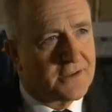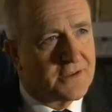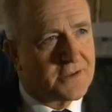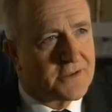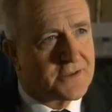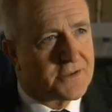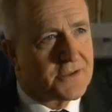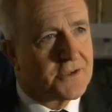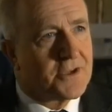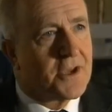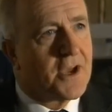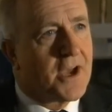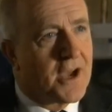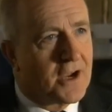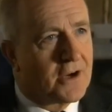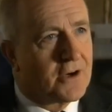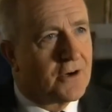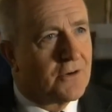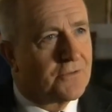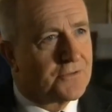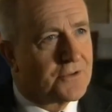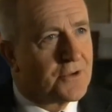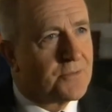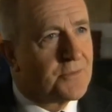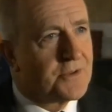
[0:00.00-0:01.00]
So you
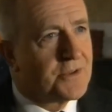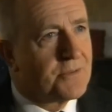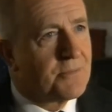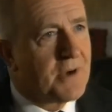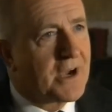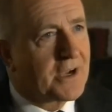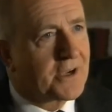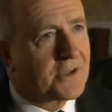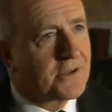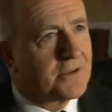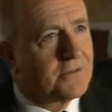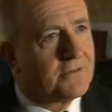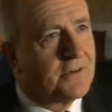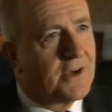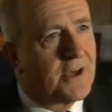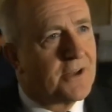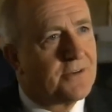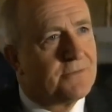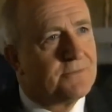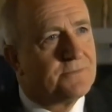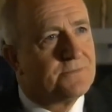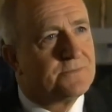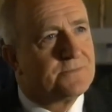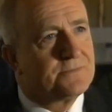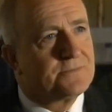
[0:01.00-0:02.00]
handcuffed him in the back of the van?
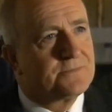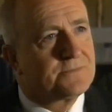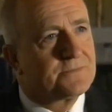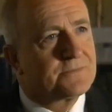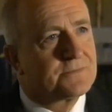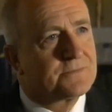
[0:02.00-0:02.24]
He